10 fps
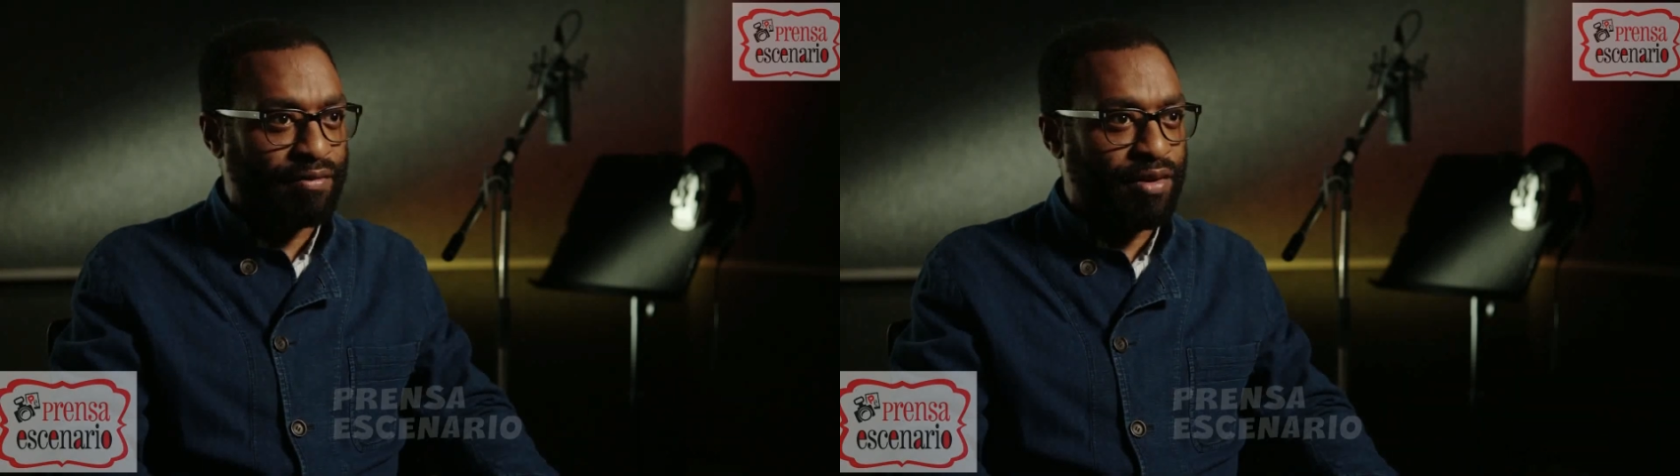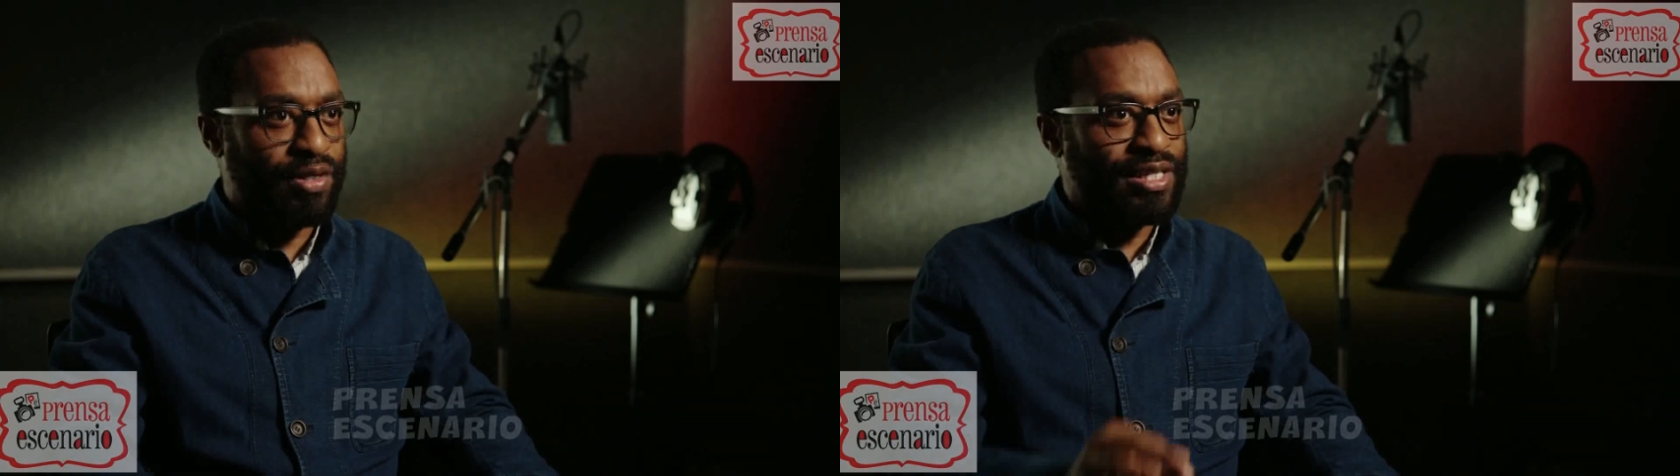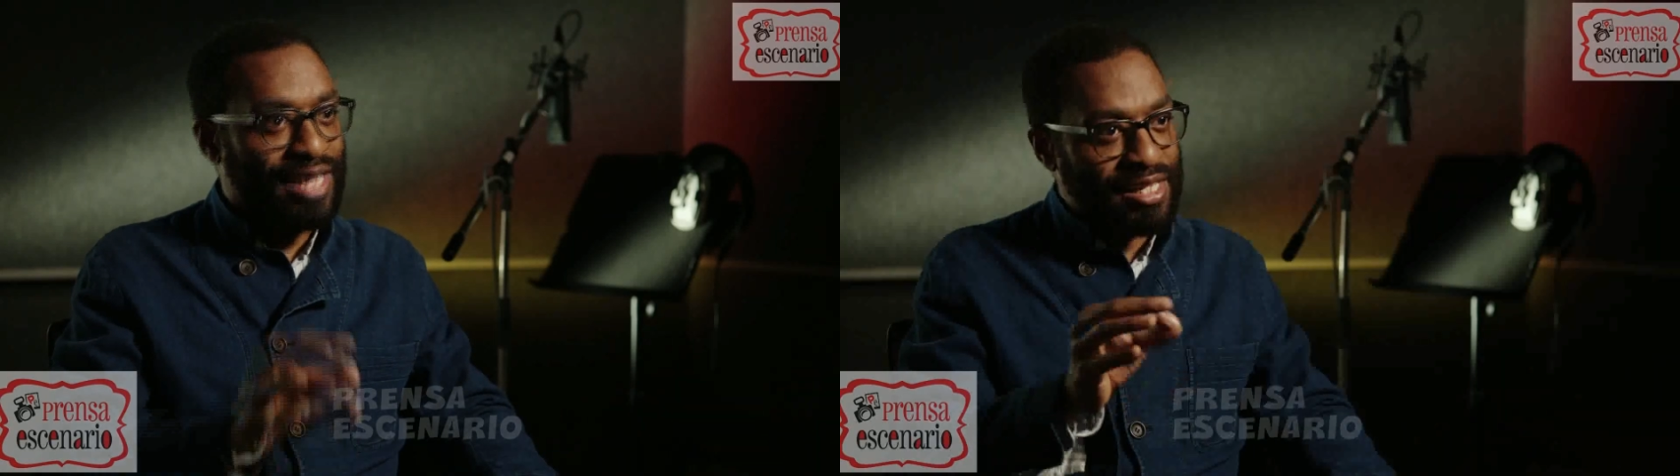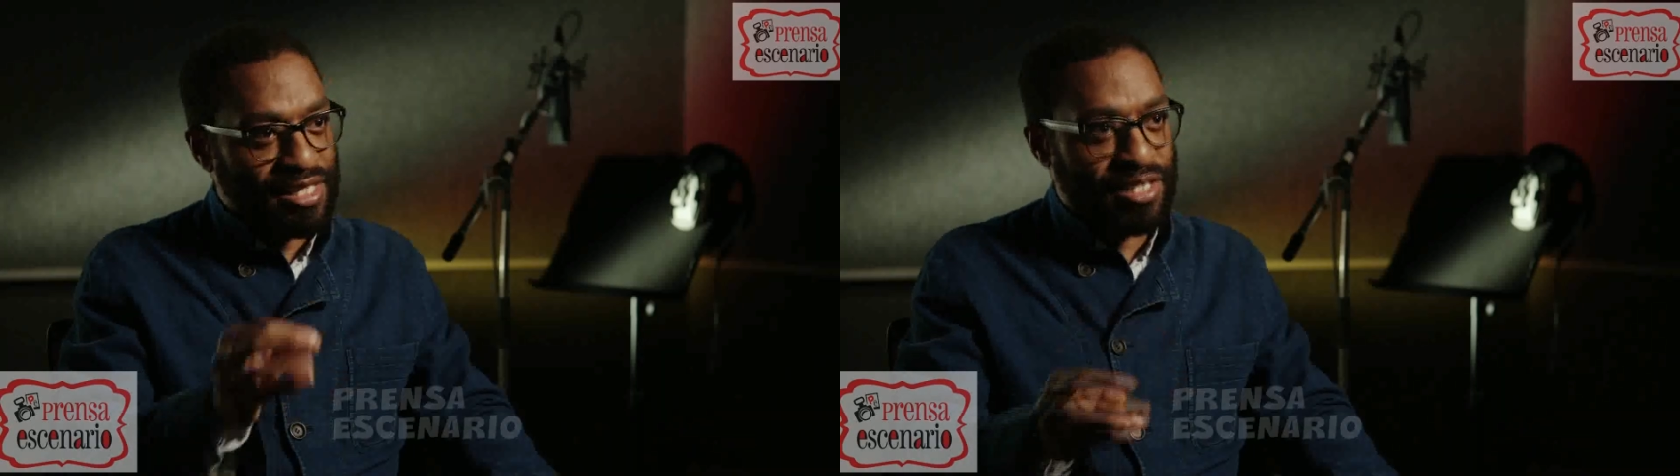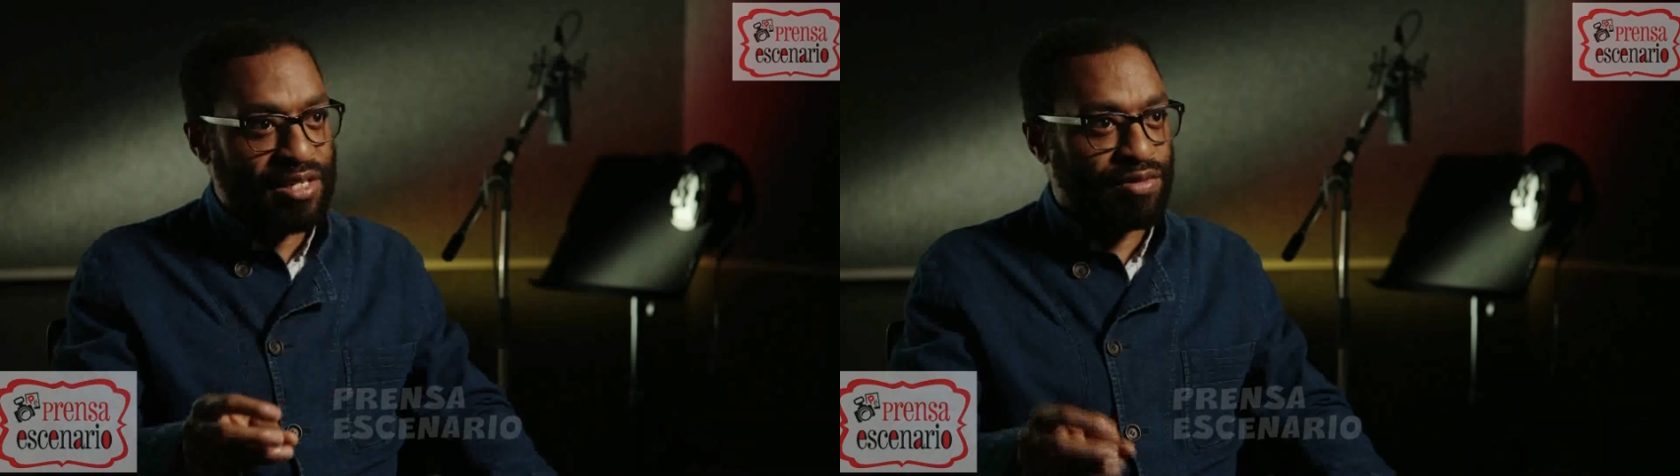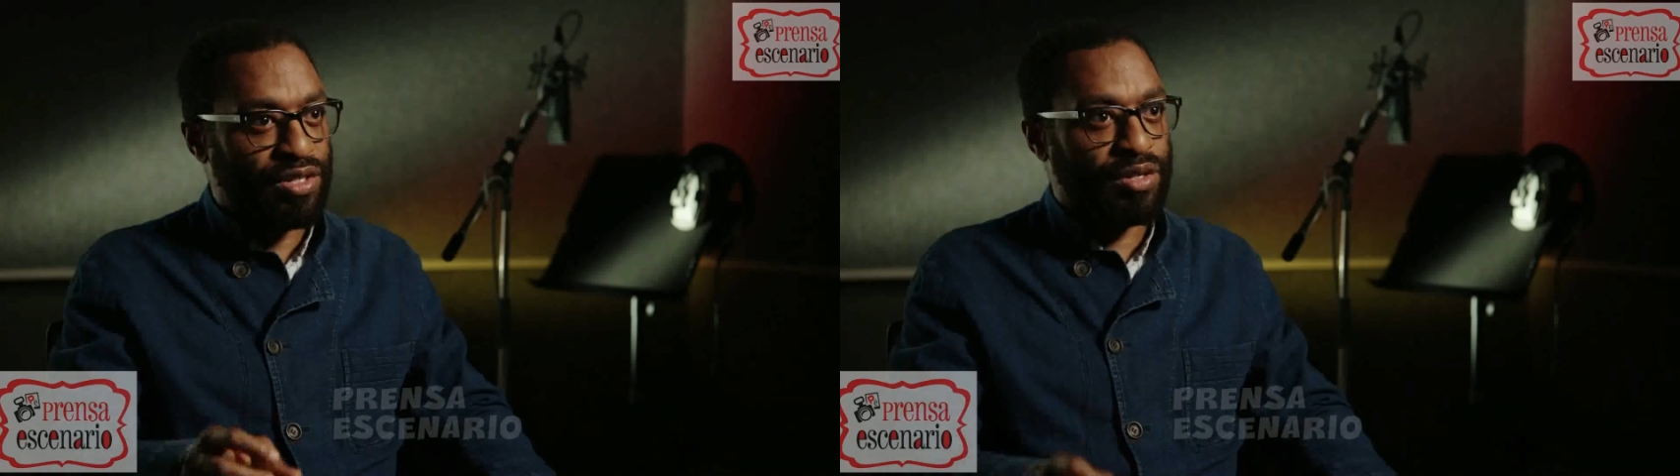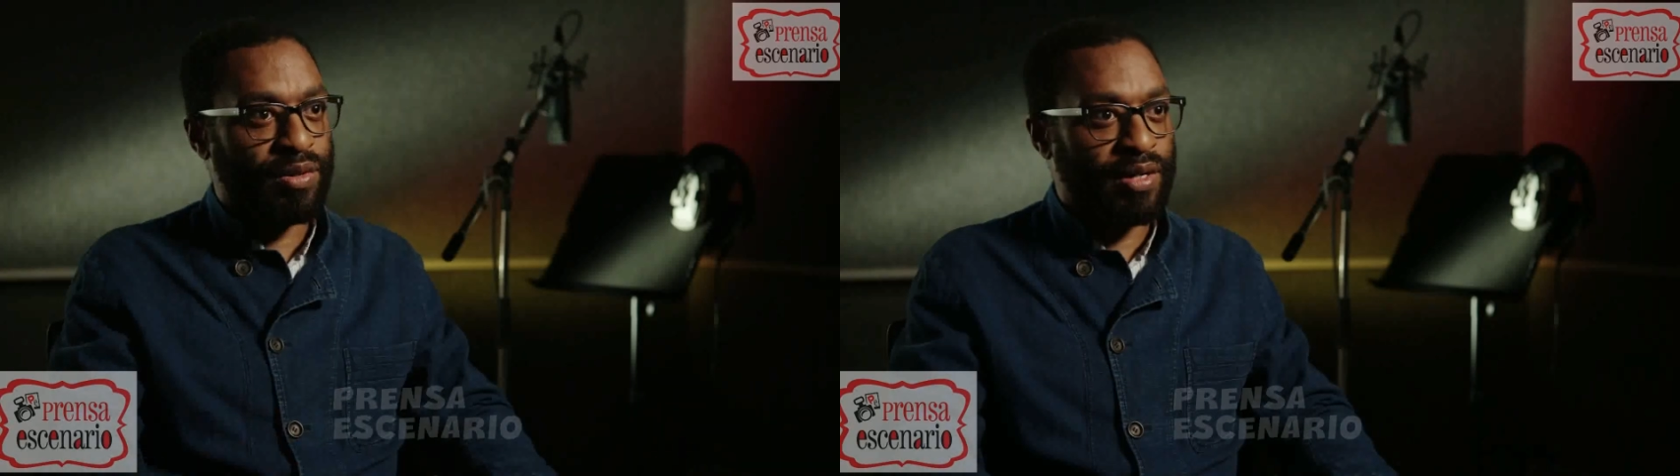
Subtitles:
and very sensitive to